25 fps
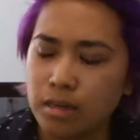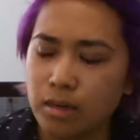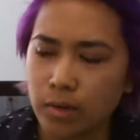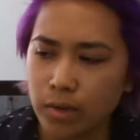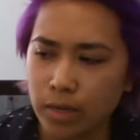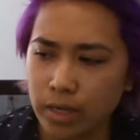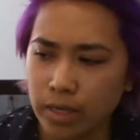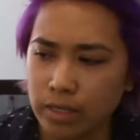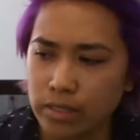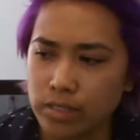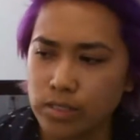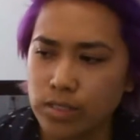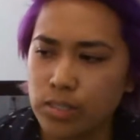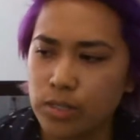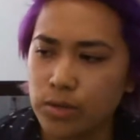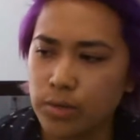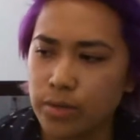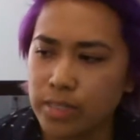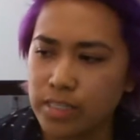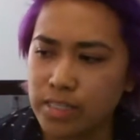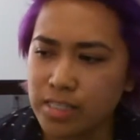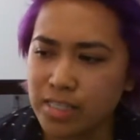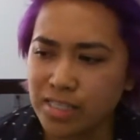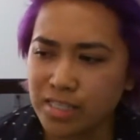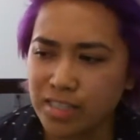Okay, so
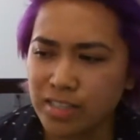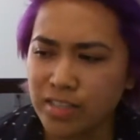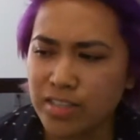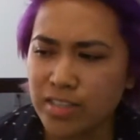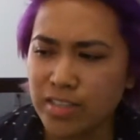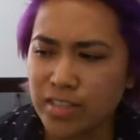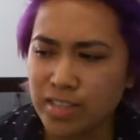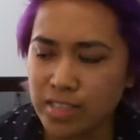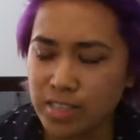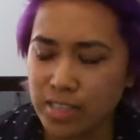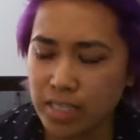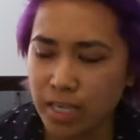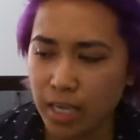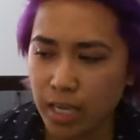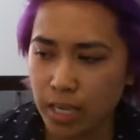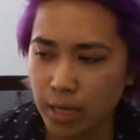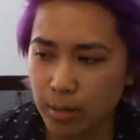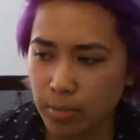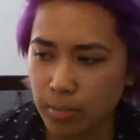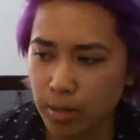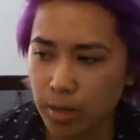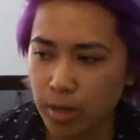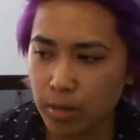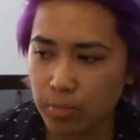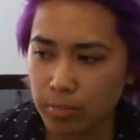it's still this
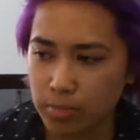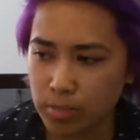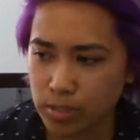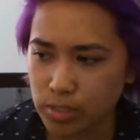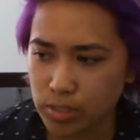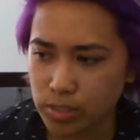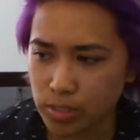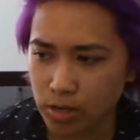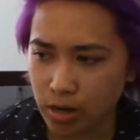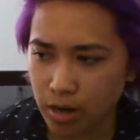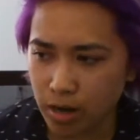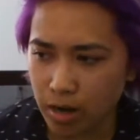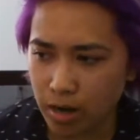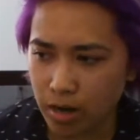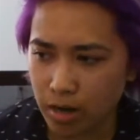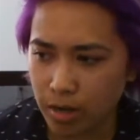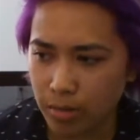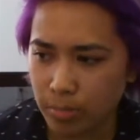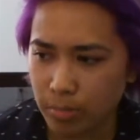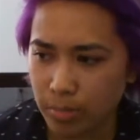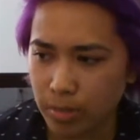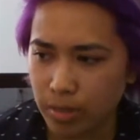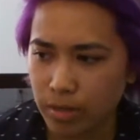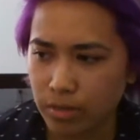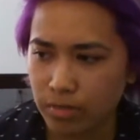K-pop
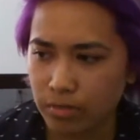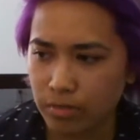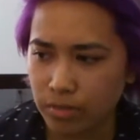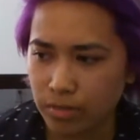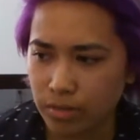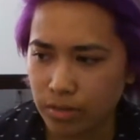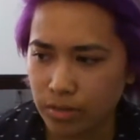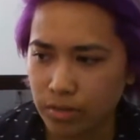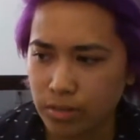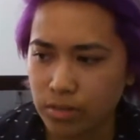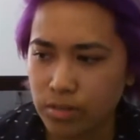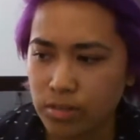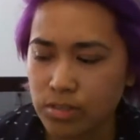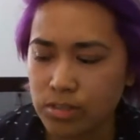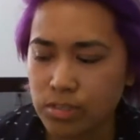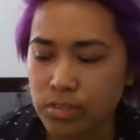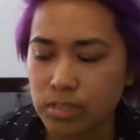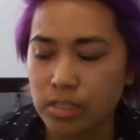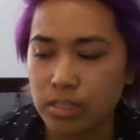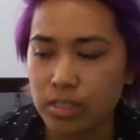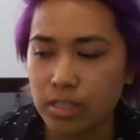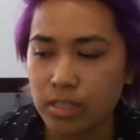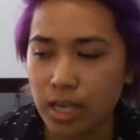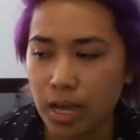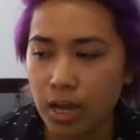star, but it
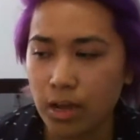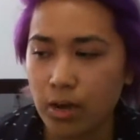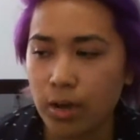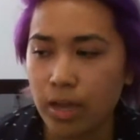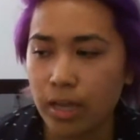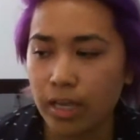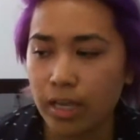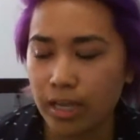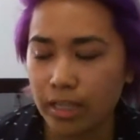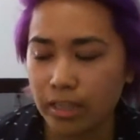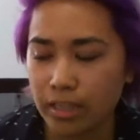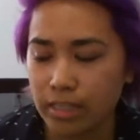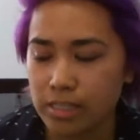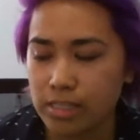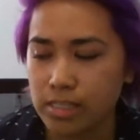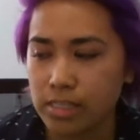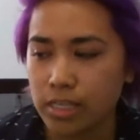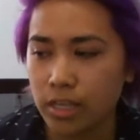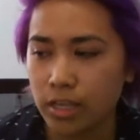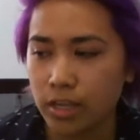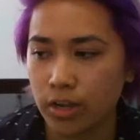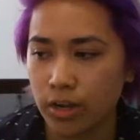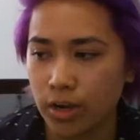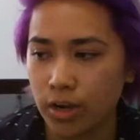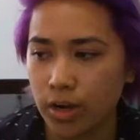feels, now I get this
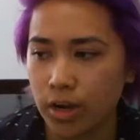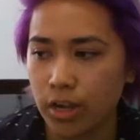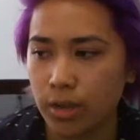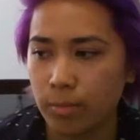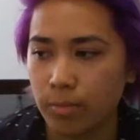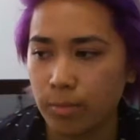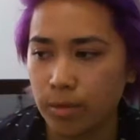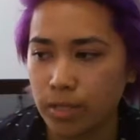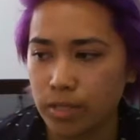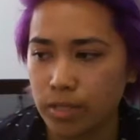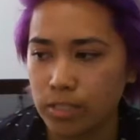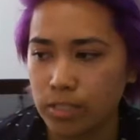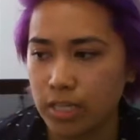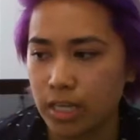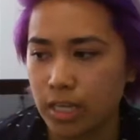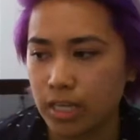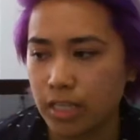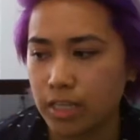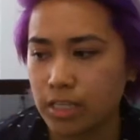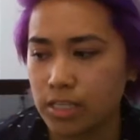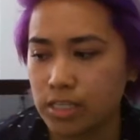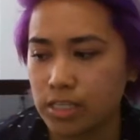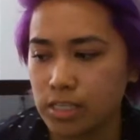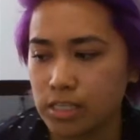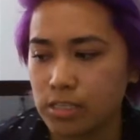clearer image,
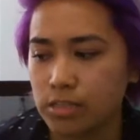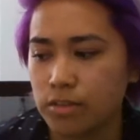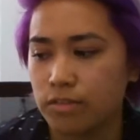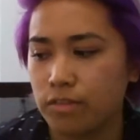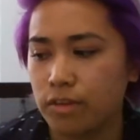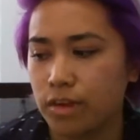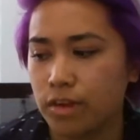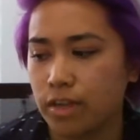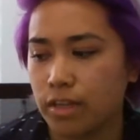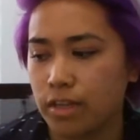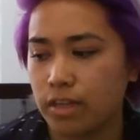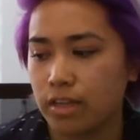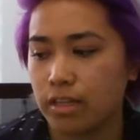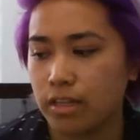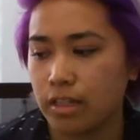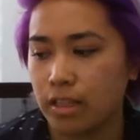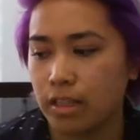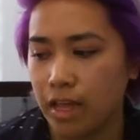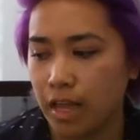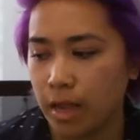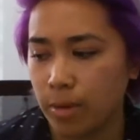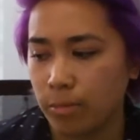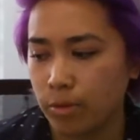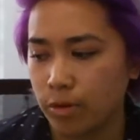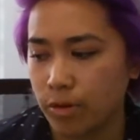like this is a very
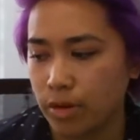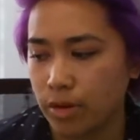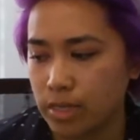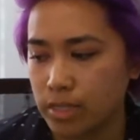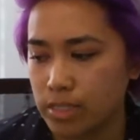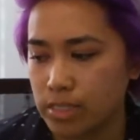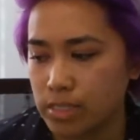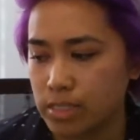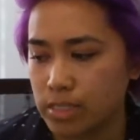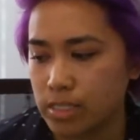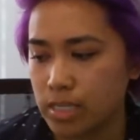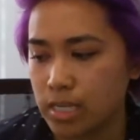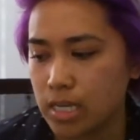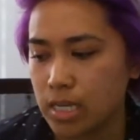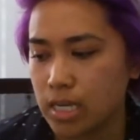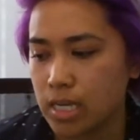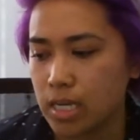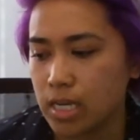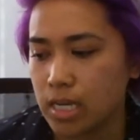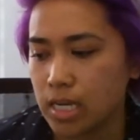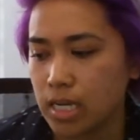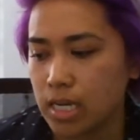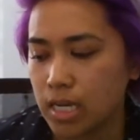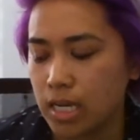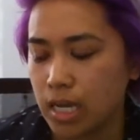glamorous
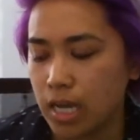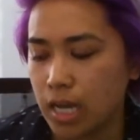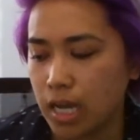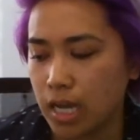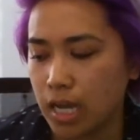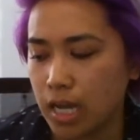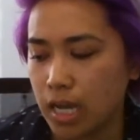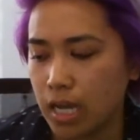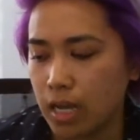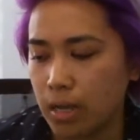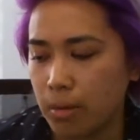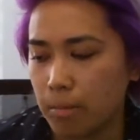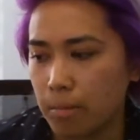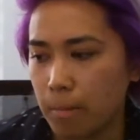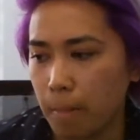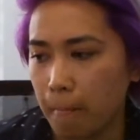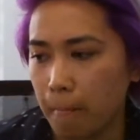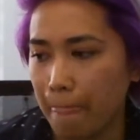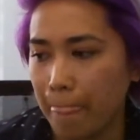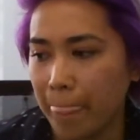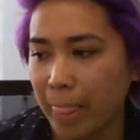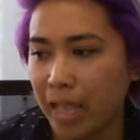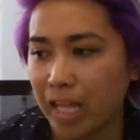and